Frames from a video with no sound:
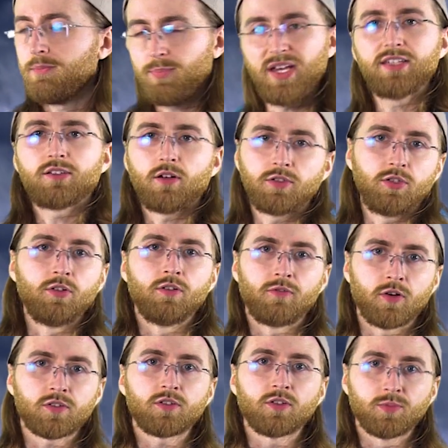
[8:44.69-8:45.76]
based on
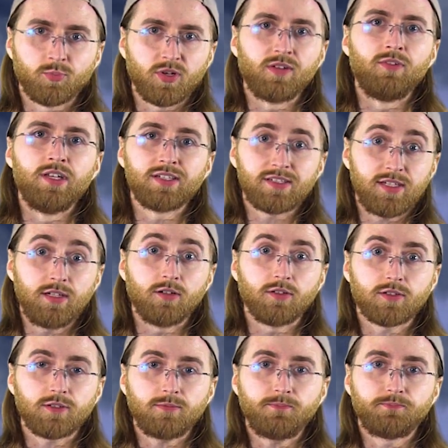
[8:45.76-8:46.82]
Universal's previous
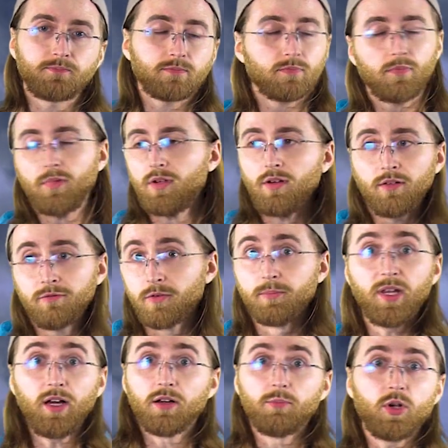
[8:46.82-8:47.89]
deals. From
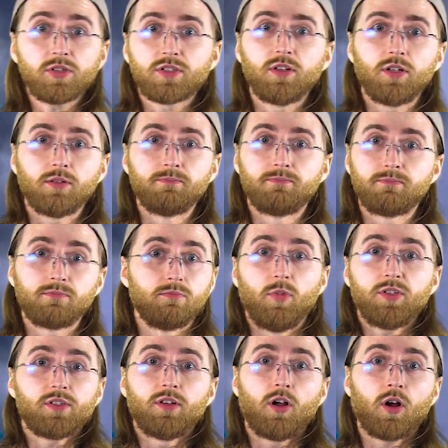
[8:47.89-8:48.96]
there, most of
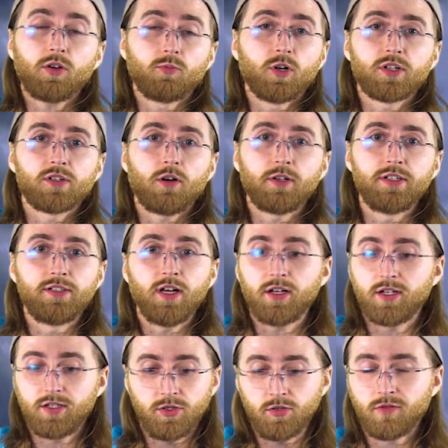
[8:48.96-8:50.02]
the hard work is already
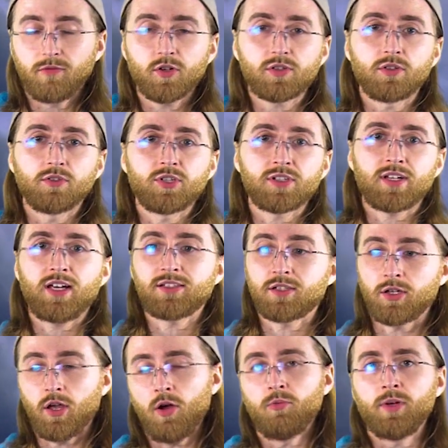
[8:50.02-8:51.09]
done, and Universal just has to
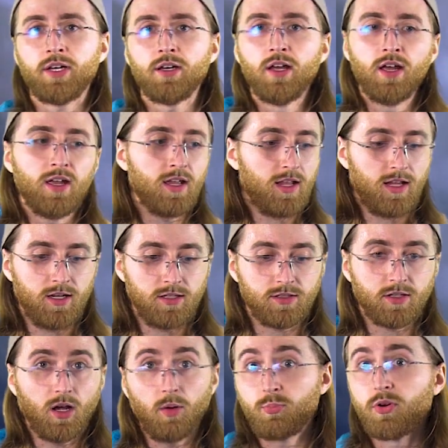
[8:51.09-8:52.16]
go in
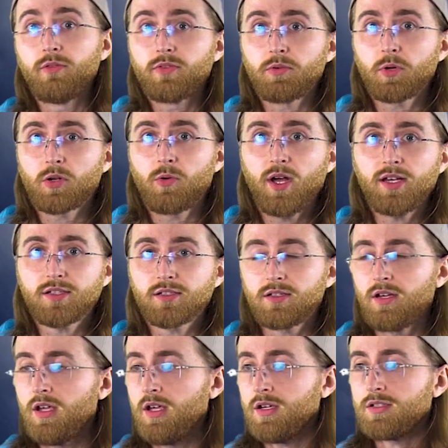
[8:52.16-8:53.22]
and approve the request,
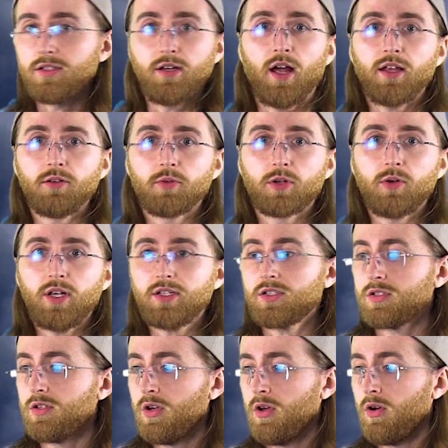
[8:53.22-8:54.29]
deny the
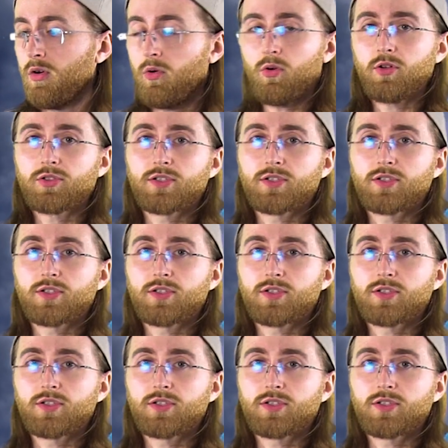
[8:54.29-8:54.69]
request, or